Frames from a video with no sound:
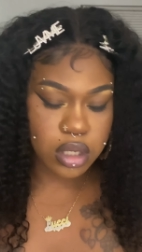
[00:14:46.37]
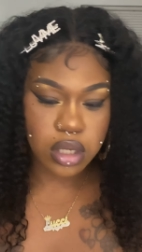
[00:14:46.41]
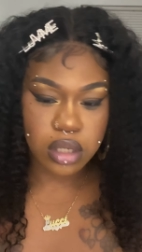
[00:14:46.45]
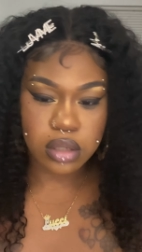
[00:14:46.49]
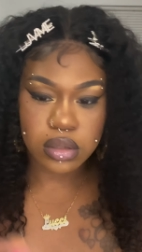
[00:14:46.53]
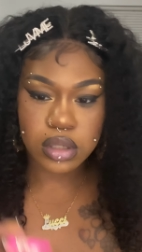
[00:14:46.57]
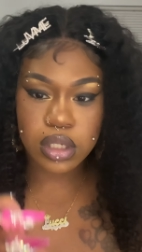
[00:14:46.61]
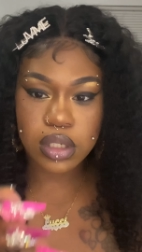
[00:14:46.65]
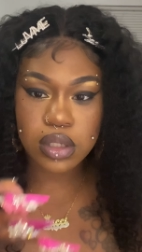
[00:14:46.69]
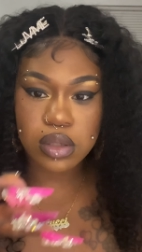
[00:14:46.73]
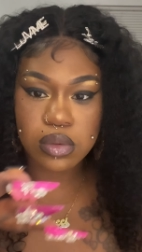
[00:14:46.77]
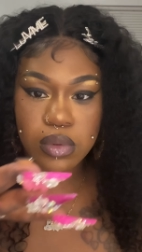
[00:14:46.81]

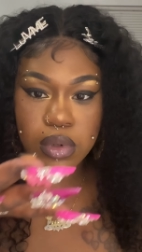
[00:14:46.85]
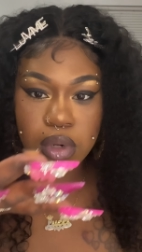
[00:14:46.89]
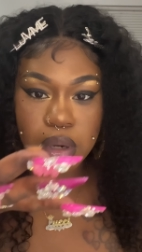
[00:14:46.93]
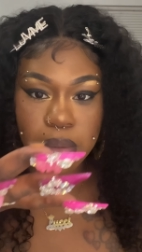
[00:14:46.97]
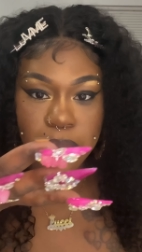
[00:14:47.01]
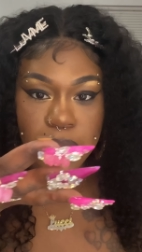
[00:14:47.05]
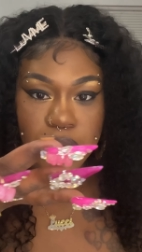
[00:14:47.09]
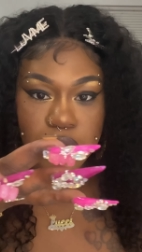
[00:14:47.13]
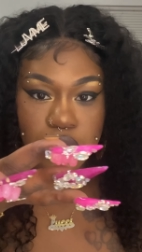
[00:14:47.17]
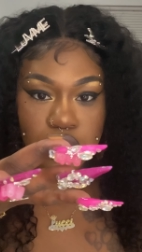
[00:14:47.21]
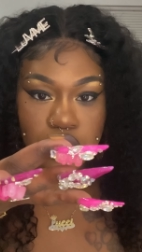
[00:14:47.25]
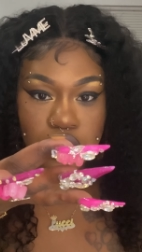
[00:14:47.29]
Just want to
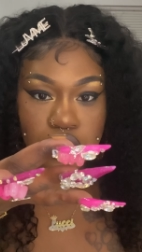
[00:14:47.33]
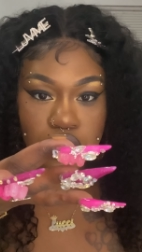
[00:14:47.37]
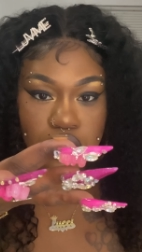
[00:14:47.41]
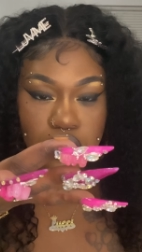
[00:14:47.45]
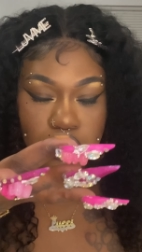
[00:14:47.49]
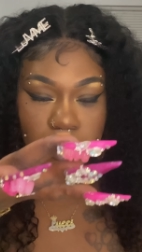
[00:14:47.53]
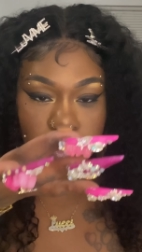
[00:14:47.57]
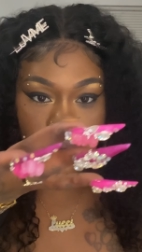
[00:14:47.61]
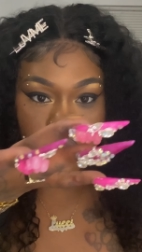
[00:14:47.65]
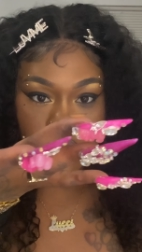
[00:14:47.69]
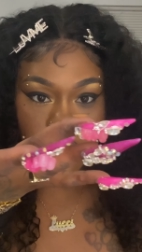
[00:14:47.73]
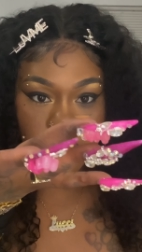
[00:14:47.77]
make
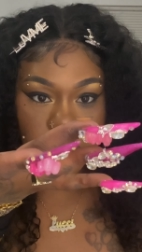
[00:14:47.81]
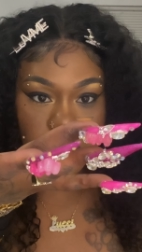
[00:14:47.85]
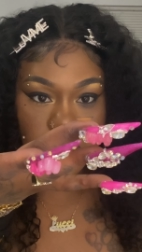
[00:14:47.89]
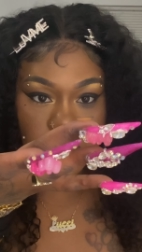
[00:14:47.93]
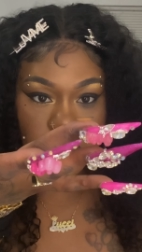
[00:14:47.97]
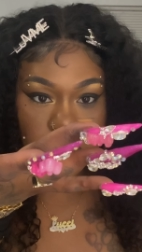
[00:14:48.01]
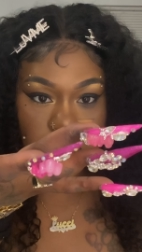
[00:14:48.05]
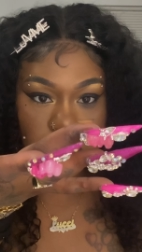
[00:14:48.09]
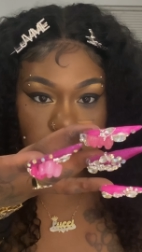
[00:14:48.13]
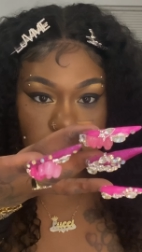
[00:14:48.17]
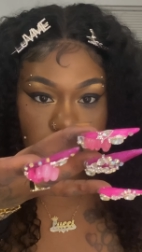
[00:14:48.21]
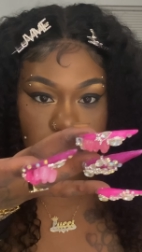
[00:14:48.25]
sure it
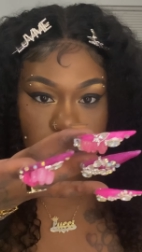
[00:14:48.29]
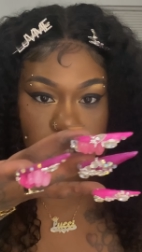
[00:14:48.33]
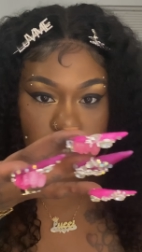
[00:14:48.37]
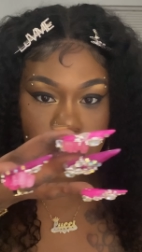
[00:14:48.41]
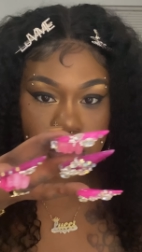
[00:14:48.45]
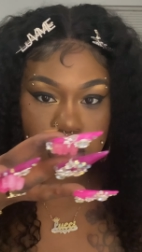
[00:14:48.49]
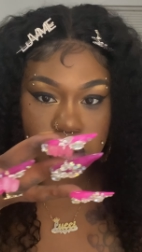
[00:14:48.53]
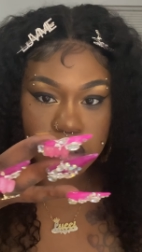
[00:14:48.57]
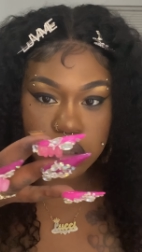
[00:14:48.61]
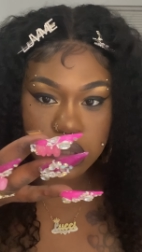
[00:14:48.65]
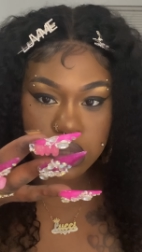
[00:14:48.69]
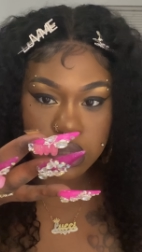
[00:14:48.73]

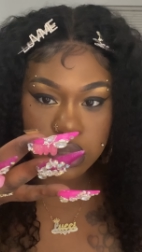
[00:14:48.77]
is